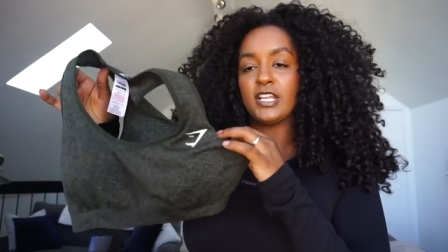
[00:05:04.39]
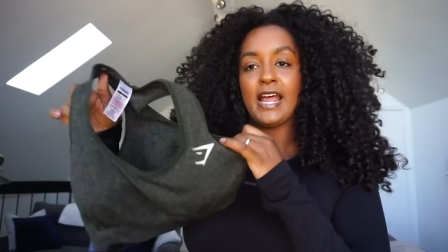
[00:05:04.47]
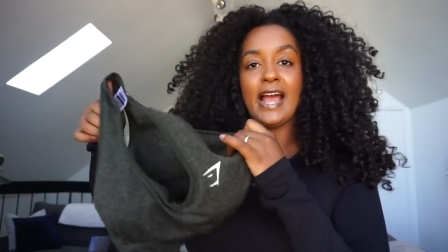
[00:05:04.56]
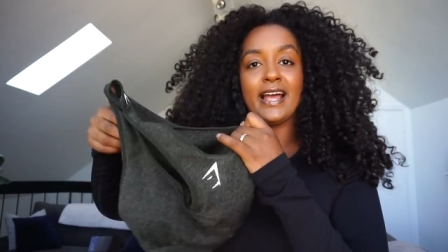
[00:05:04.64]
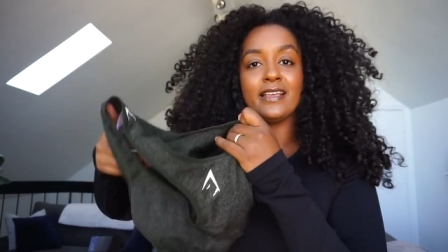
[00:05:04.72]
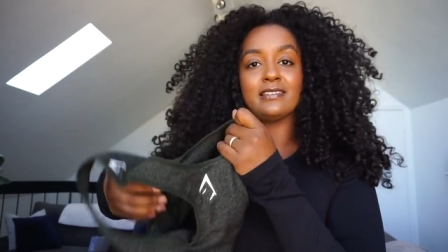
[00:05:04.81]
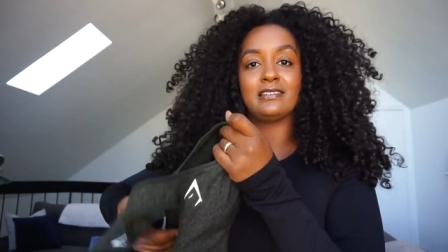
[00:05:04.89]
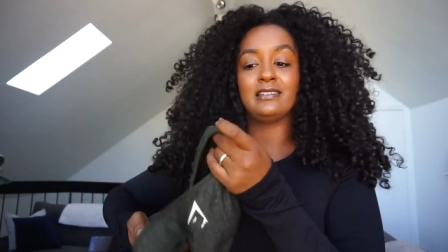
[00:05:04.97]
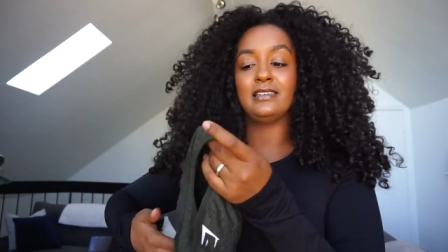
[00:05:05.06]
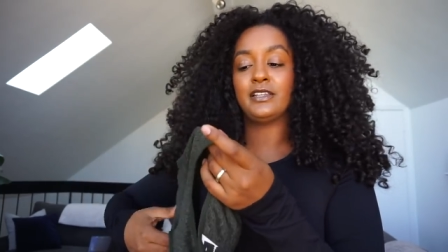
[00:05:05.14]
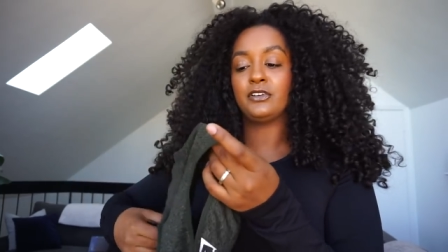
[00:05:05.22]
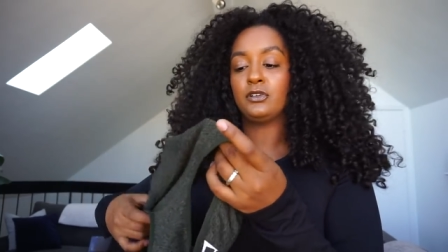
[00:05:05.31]
It has
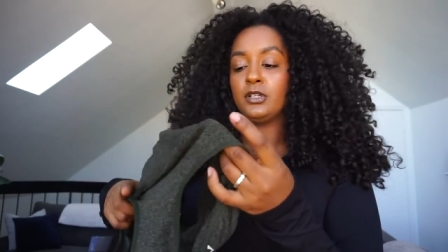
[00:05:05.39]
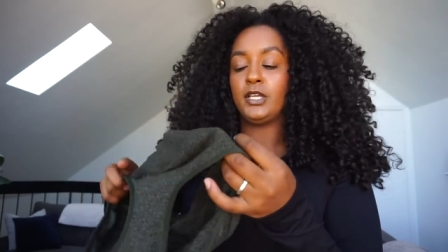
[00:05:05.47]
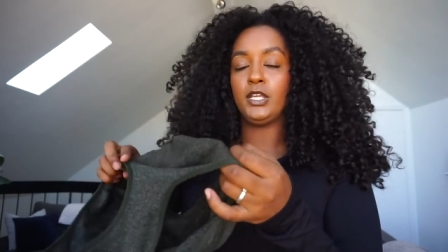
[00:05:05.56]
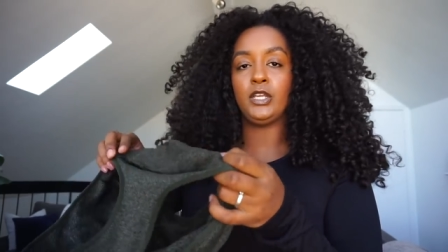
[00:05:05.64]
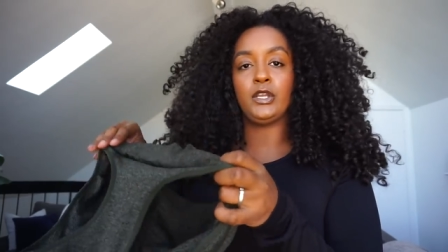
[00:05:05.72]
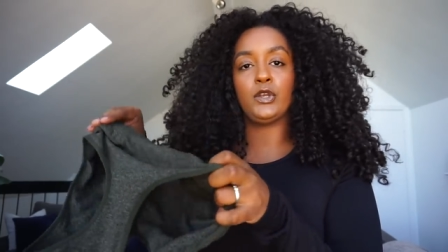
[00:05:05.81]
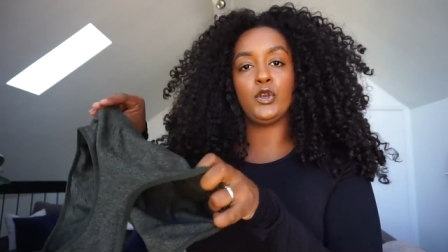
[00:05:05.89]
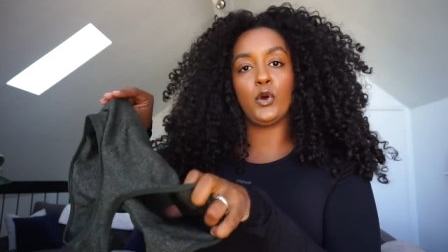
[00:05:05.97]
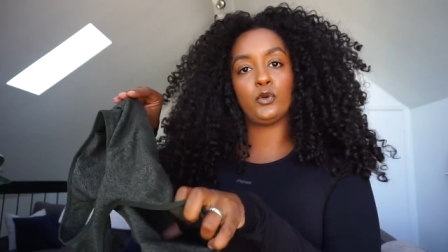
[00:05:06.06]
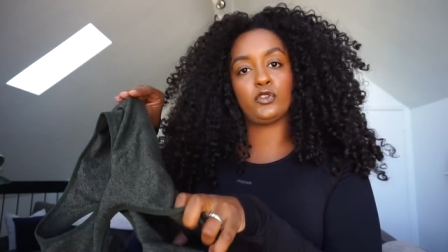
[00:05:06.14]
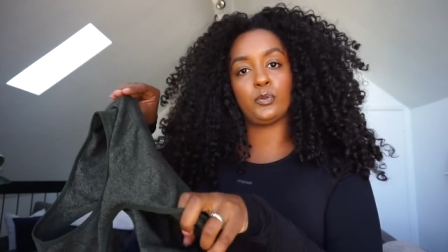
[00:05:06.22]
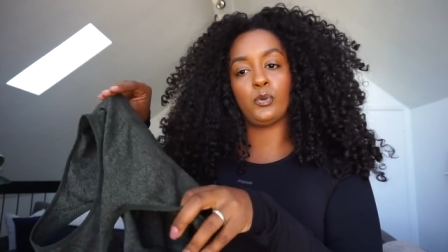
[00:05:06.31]
literally
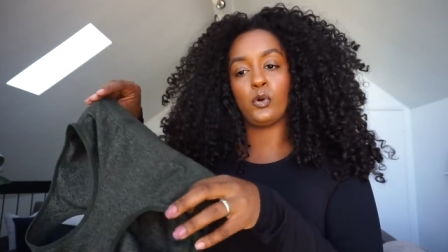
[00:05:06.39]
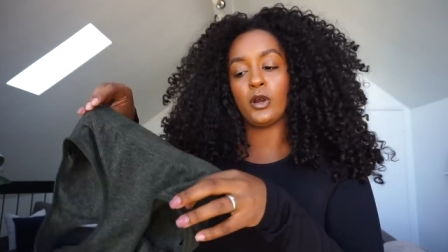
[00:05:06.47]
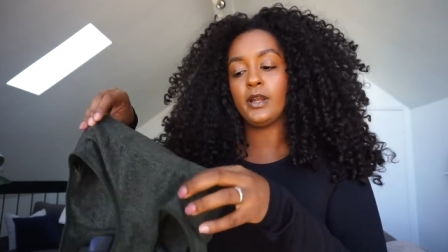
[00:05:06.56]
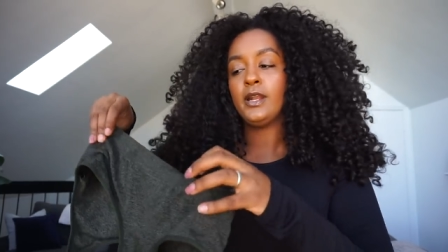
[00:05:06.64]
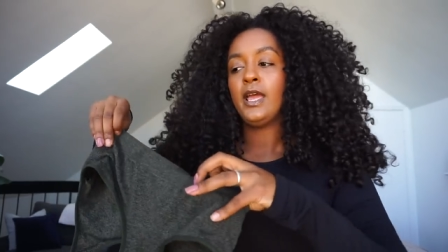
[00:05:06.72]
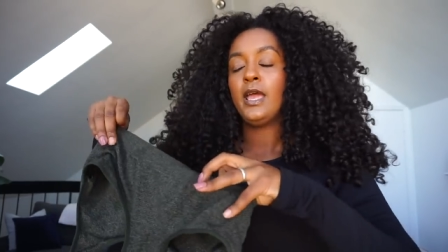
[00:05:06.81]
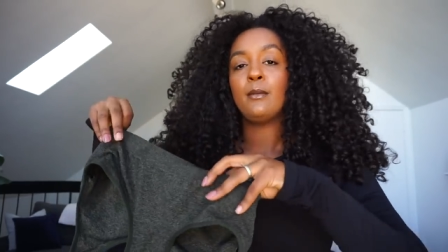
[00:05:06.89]
no support,